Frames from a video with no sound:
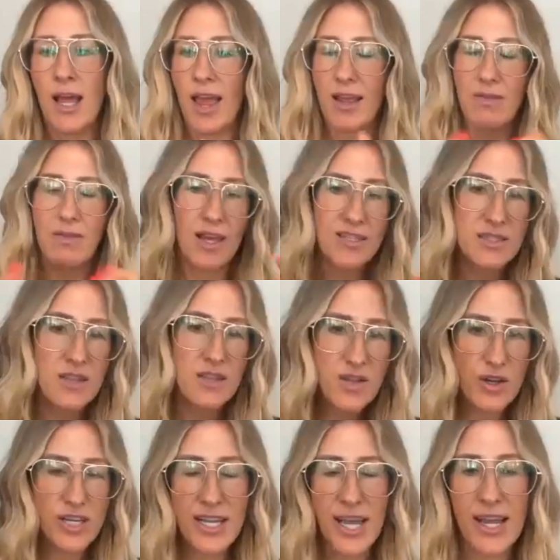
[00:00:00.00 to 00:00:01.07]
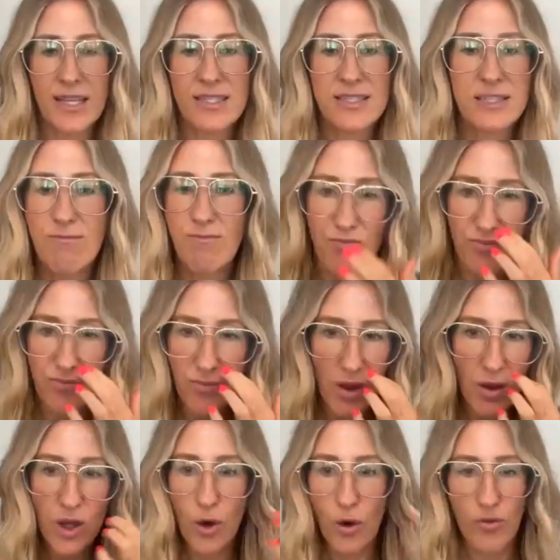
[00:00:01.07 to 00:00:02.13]
in less than 30 days,
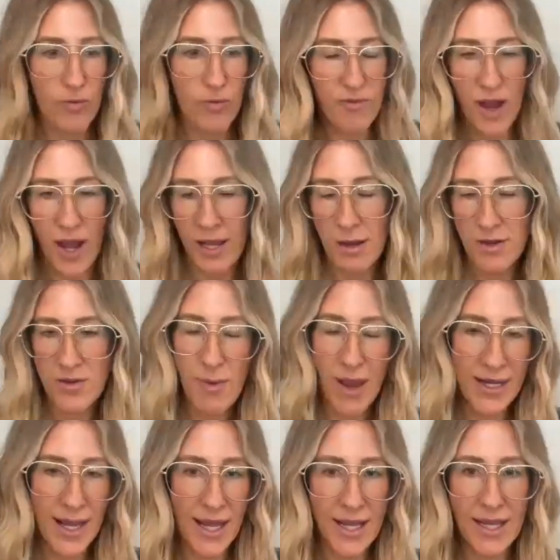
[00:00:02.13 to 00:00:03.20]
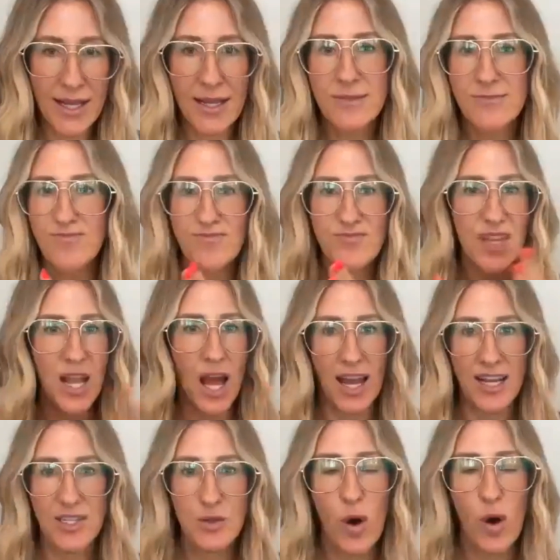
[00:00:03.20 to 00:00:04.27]
you go from fine to magnetic. And
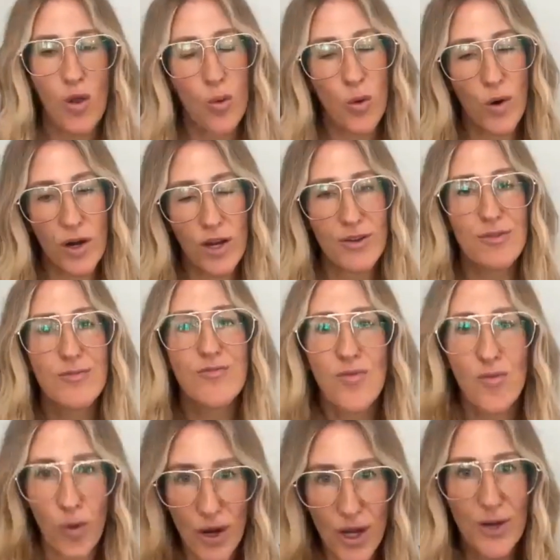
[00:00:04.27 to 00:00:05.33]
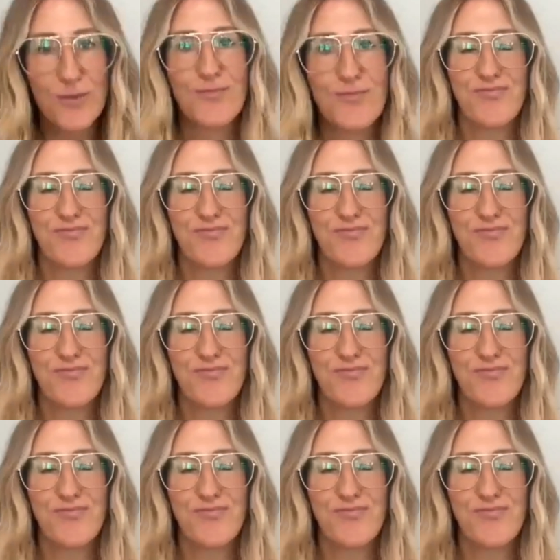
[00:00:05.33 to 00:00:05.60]
I do all the work for you.